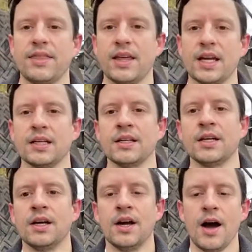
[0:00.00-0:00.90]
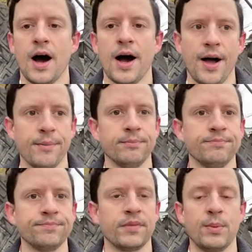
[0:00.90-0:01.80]
then
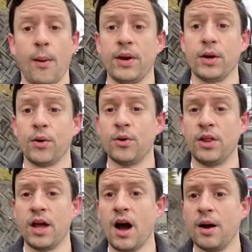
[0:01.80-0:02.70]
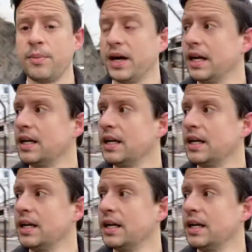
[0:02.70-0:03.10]
you probably don't know who they are, but